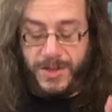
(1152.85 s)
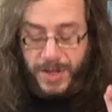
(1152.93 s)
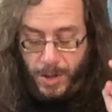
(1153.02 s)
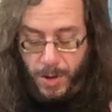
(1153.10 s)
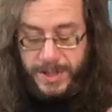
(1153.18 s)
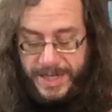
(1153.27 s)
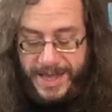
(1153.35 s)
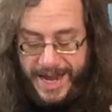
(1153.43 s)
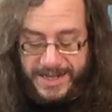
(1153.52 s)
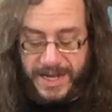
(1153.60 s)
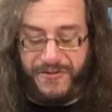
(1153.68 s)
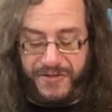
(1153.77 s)
The Lord and
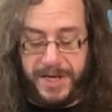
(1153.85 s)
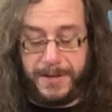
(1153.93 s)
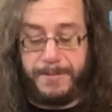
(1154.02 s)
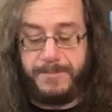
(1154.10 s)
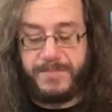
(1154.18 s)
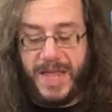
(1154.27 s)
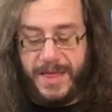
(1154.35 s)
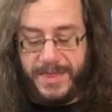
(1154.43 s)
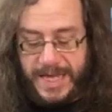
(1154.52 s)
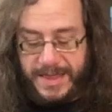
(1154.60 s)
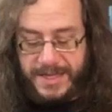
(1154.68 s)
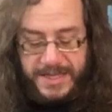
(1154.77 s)
Lady feel
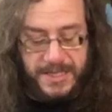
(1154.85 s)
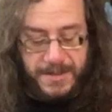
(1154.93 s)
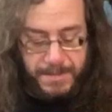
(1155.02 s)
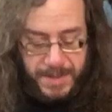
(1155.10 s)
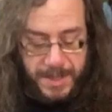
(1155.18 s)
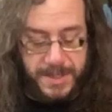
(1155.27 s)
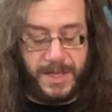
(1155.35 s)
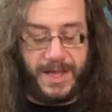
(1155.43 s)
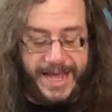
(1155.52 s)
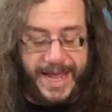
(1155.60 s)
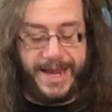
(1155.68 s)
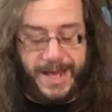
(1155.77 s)
that this is a murder
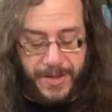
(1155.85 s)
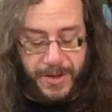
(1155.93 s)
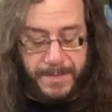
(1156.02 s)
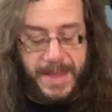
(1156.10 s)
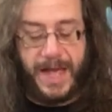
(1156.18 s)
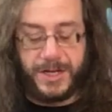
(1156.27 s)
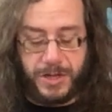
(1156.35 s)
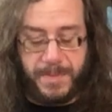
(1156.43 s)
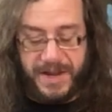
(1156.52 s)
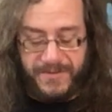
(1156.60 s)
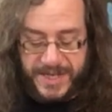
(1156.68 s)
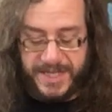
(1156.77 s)
like any other, and should
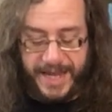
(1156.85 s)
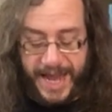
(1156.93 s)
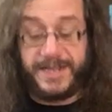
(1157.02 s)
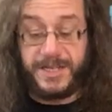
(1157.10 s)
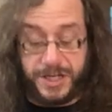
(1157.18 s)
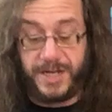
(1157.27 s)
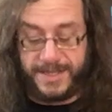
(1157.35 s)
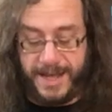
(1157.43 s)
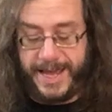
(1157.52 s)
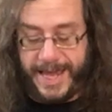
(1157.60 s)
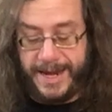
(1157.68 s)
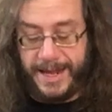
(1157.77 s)
be investigated just
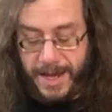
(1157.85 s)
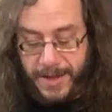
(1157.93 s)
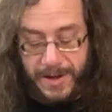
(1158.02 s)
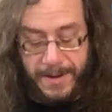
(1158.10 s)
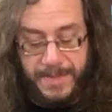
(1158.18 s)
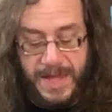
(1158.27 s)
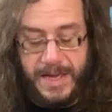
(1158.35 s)
like any other.